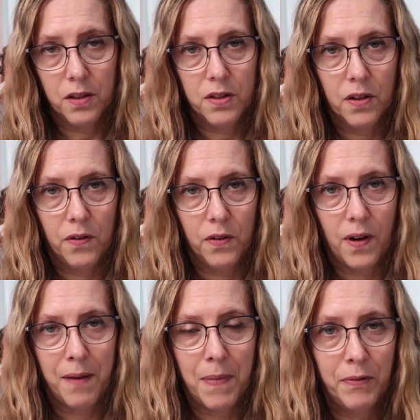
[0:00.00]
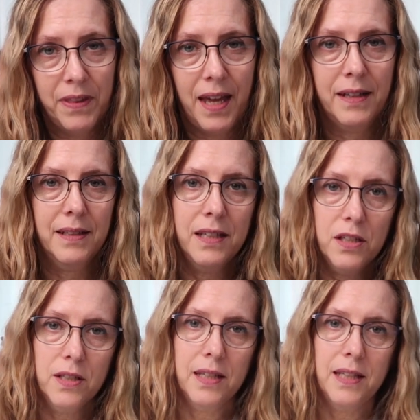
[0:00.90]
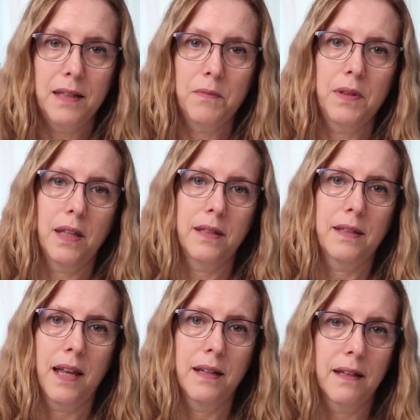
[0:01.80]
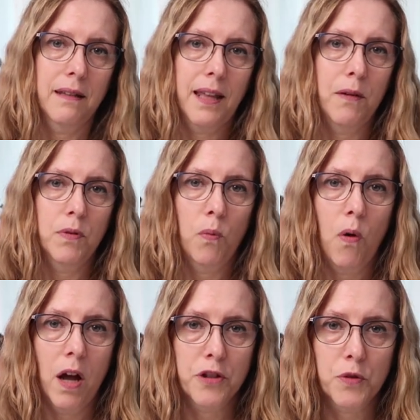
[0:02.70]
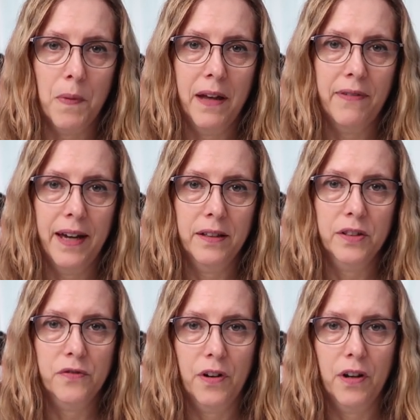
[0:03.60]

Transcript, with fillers: So I met with the anesthesia team. They decided that they would watch my vitals